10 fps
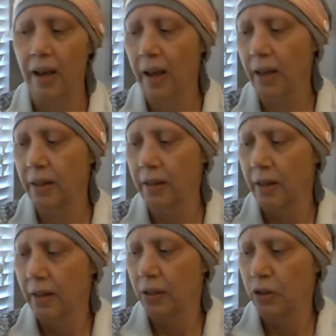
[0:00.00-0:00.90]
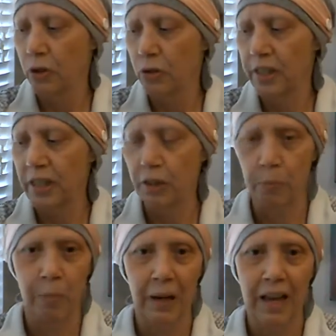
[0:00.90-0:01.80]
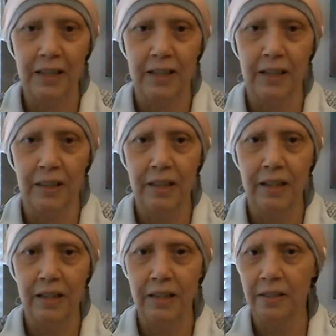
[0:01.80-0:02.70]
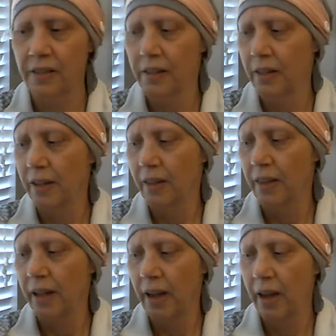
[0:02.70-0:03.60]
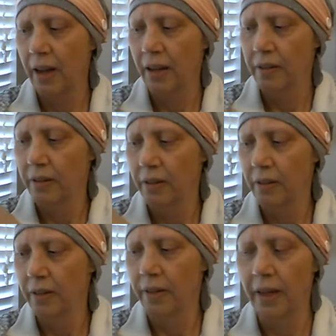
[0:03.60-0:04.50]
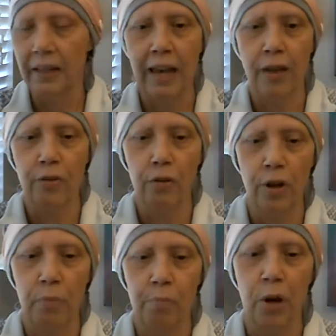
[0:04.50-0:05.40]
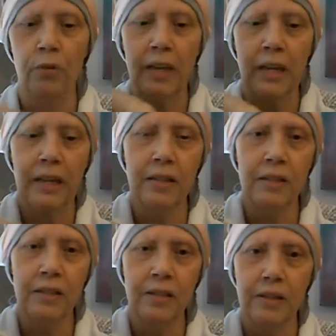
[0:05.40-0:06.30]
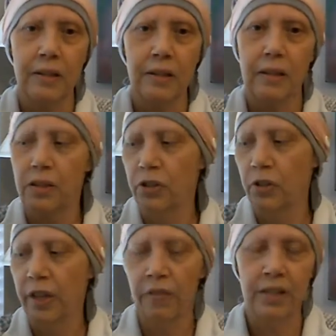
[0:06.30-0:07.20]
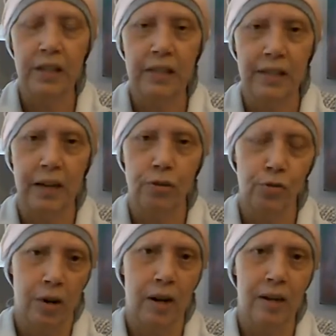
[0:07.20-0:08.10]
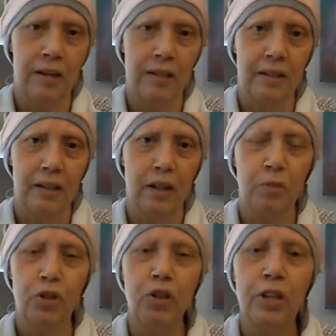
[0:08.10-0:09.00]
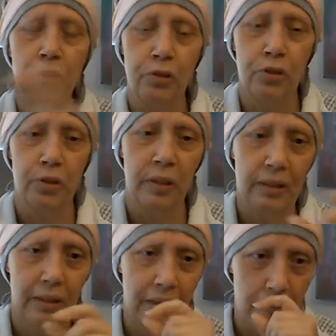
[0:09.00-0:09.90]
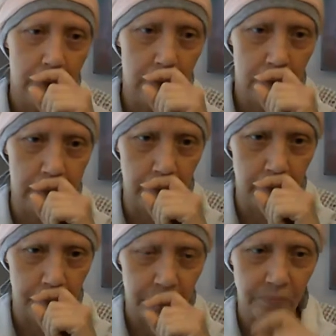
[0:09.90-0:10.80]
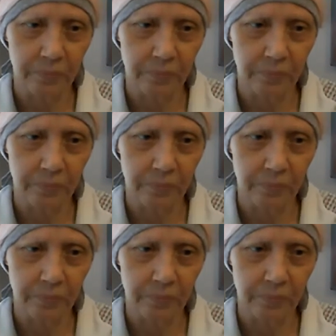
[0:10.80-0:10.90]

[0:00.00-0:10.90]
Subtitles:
I had to use these plastic things that they gathered on both ends so that everything stayed dry. But you get used to it.